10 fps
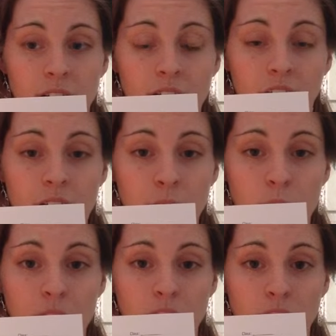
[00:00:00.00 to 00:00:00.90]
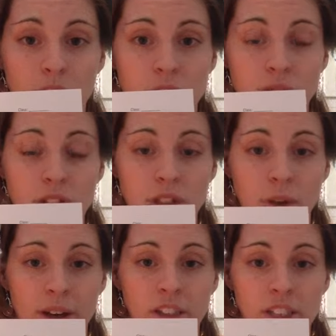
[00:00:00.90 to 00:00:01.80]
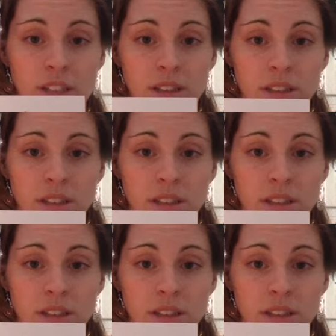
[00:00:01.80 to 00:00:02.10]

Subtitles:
Already working on those first questions.